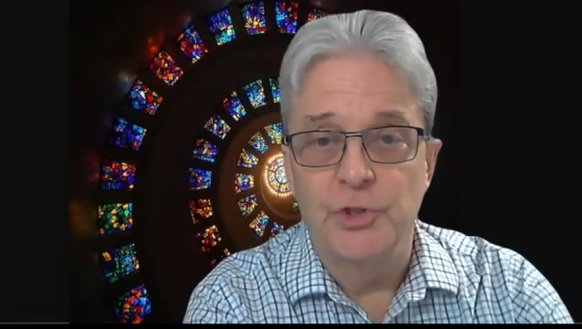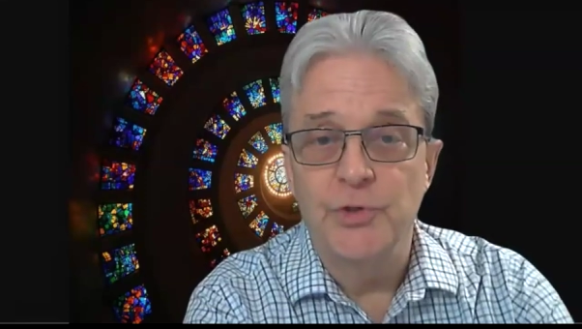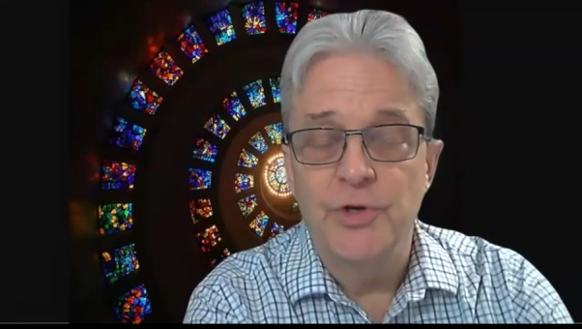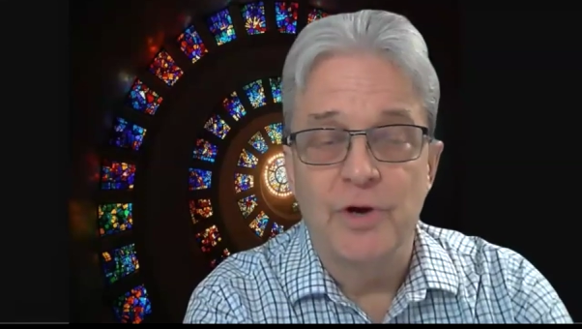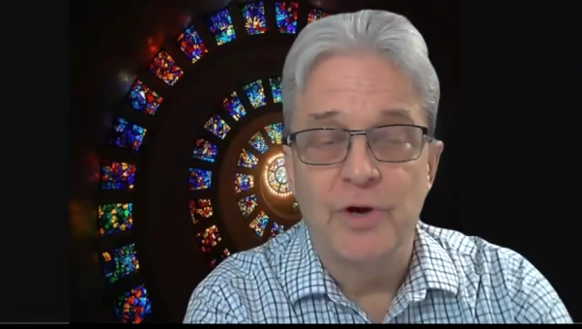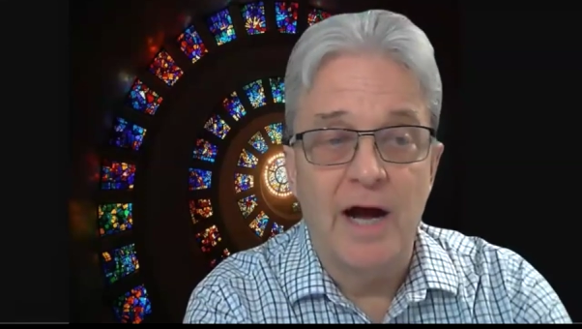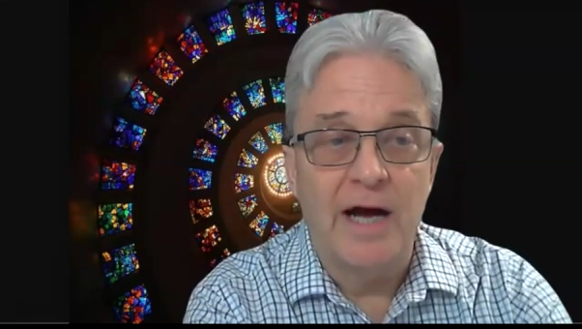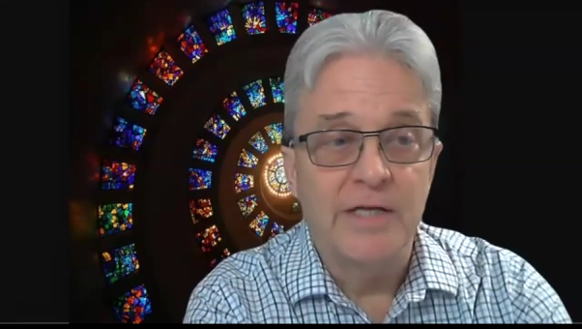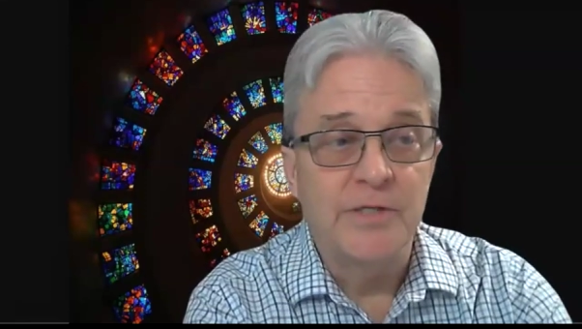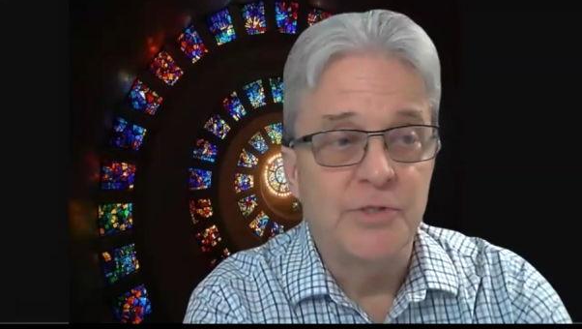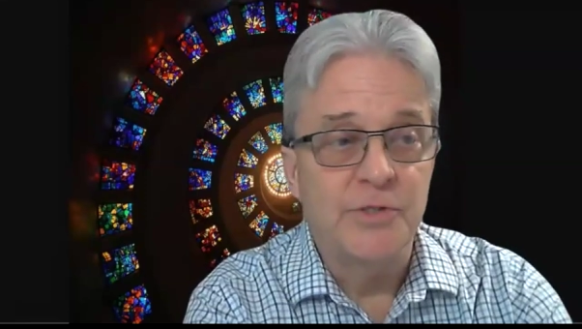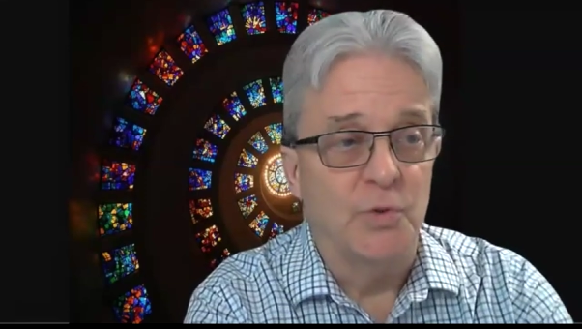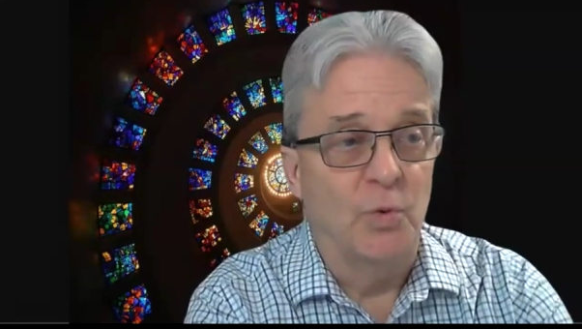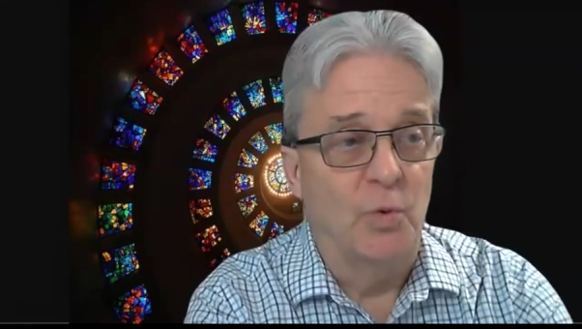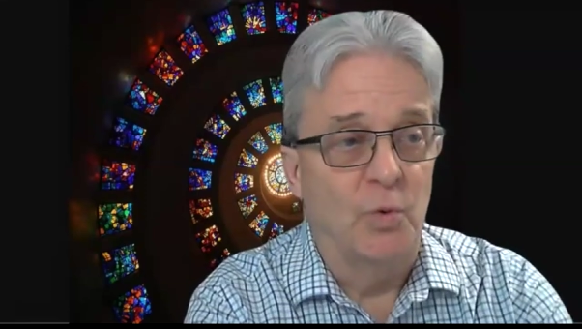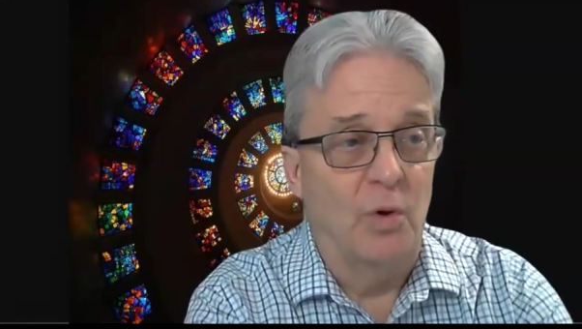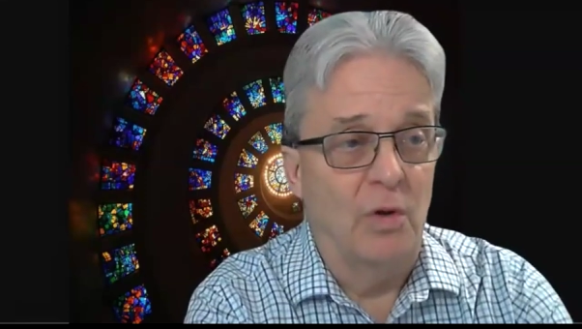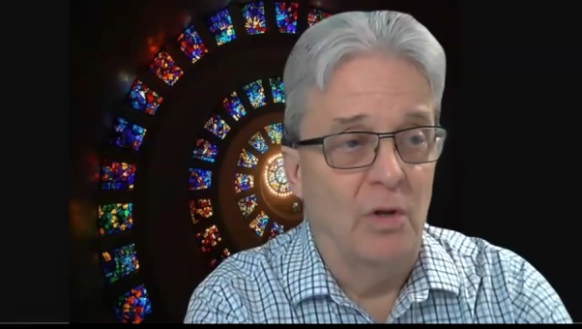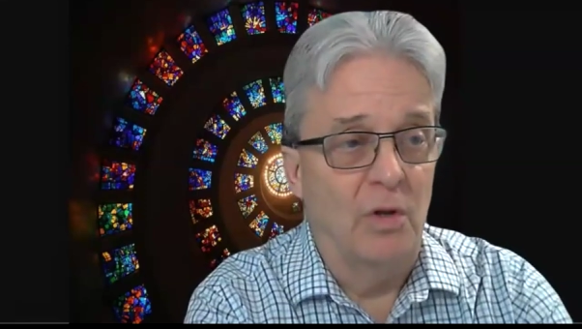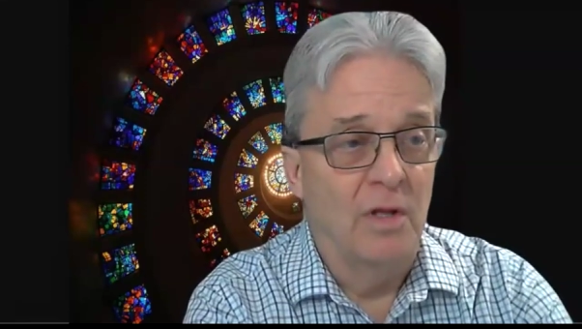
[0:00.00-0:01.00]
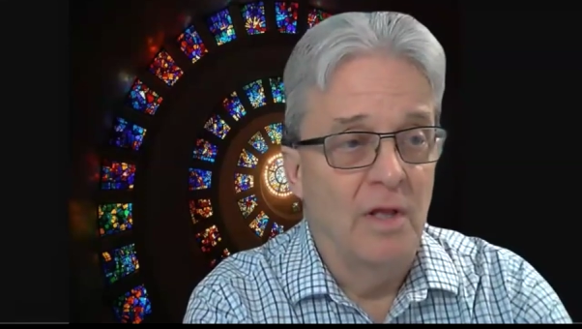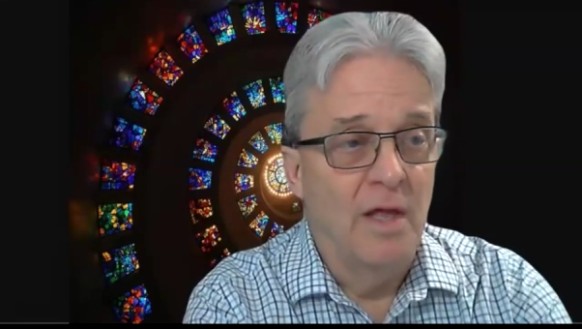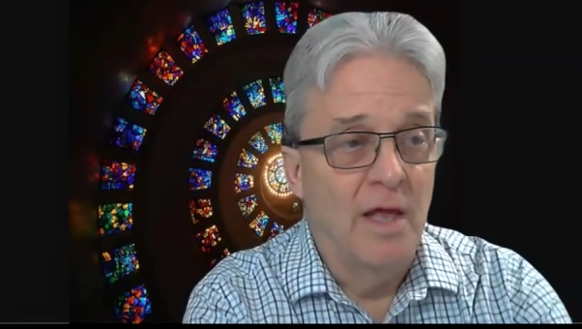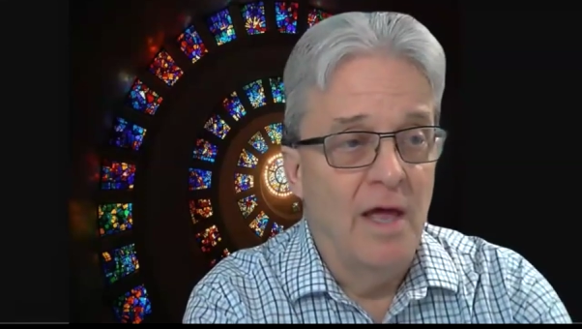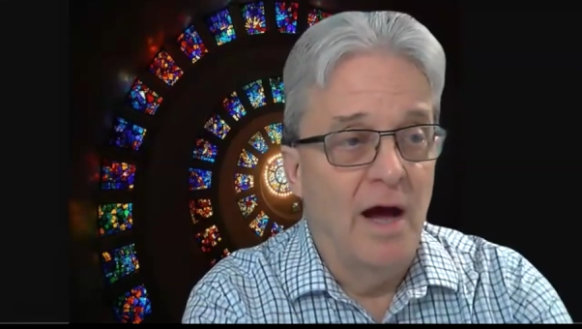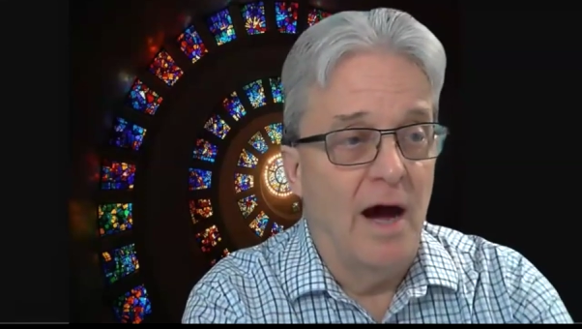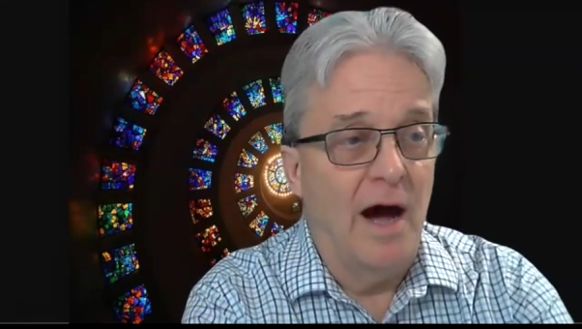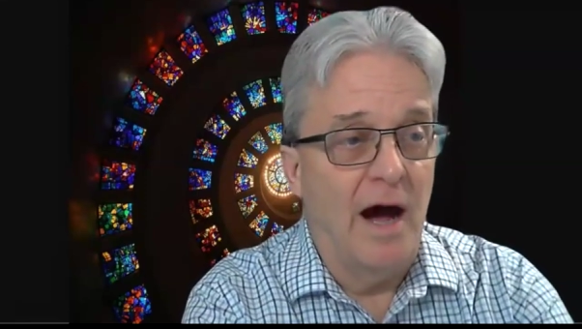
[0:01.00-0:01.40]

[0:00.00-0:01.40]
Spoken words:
junior high school,